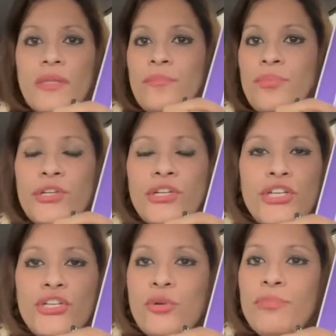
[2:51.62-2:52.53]
put it
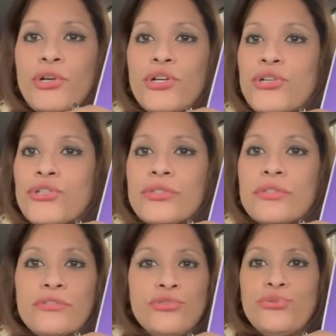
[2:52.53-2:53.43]
in your
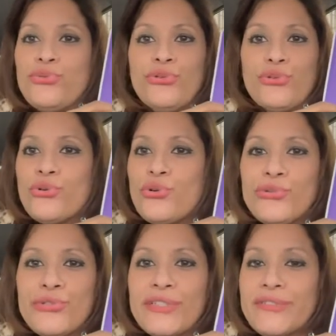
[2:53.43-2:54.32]
purse, do your
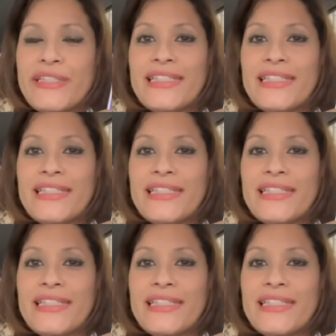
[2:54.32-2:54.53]
grocery